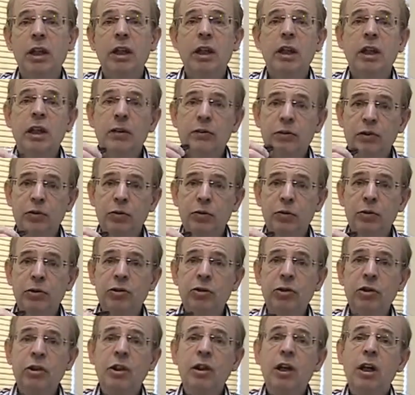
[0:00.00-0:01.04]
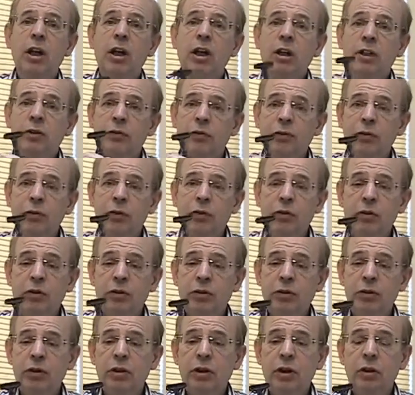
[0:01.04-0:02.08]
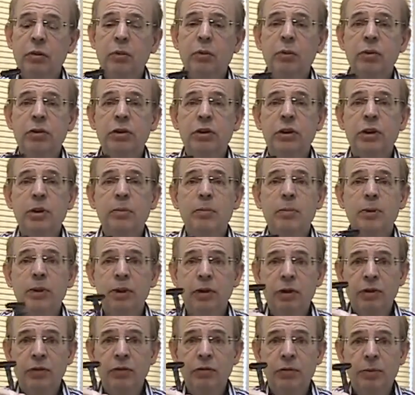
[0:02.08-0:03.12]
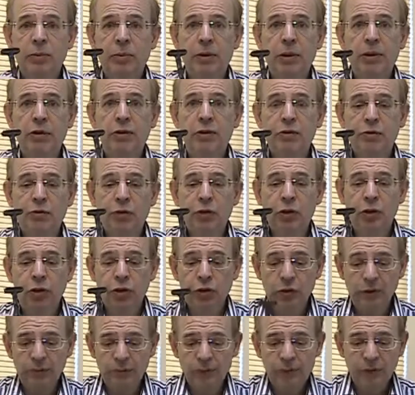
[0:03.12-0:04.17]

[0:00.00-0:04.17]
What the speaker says: If it's missing, phone your water company, they'll replace it for you.